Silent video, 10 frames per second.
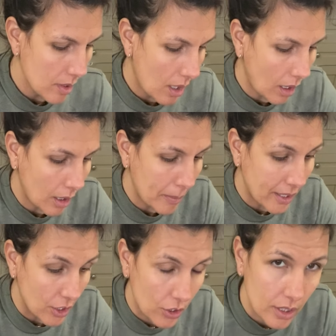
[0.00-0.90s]

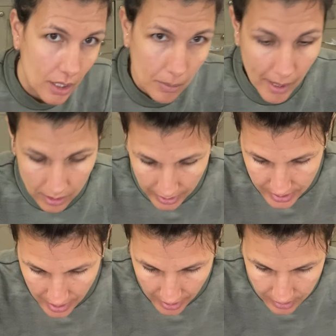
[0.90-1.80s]
And the good thing about
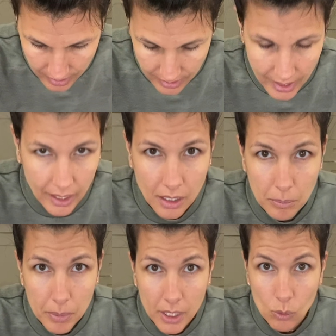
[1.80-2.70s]
latex is that can
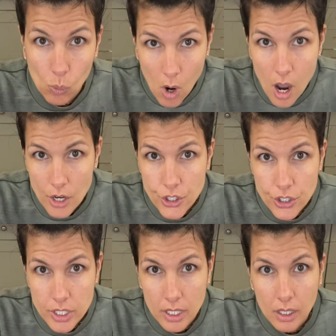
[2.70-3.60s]
be
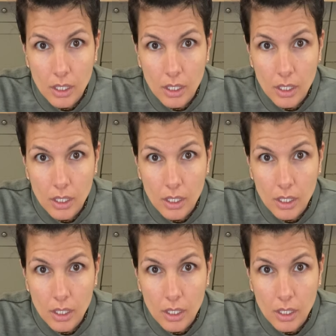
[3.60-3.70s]
washed.